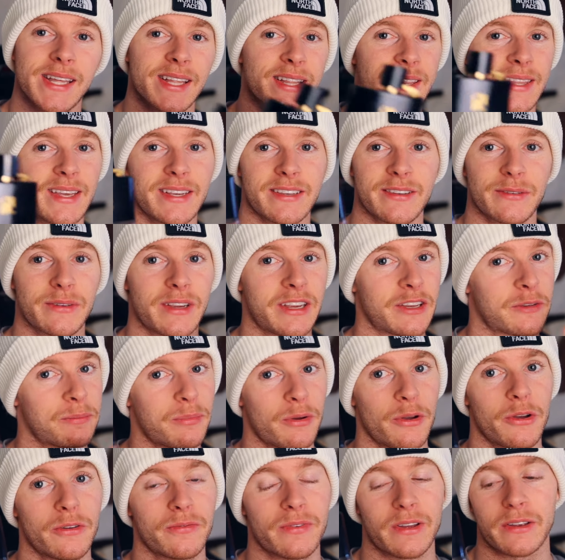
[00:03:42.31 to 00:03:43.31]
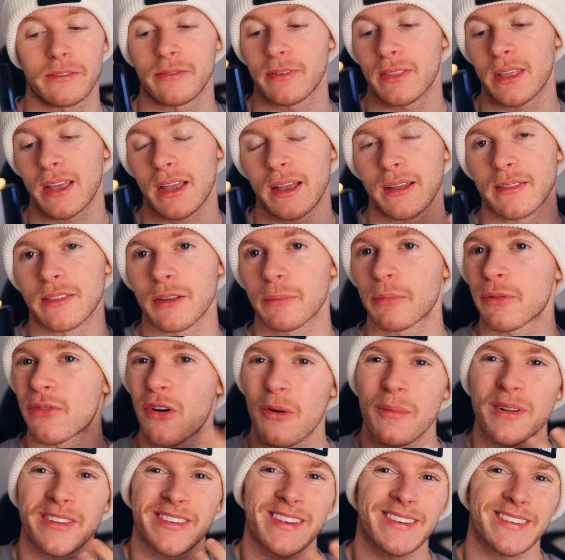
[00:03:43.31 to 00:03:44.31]
This is perfect for that. The
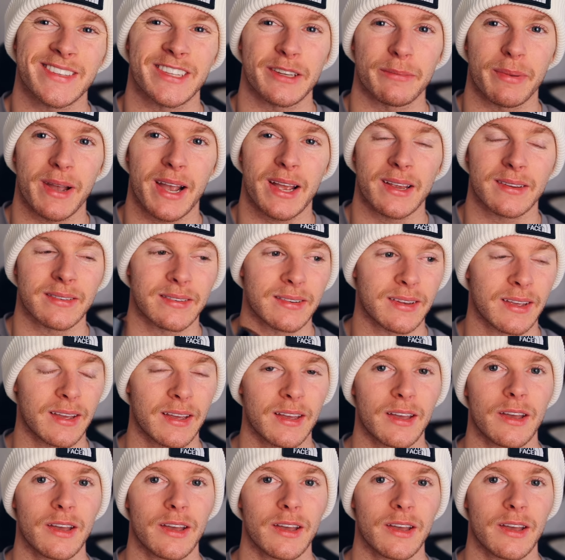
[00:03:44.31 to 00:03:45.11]
performance isn't the best,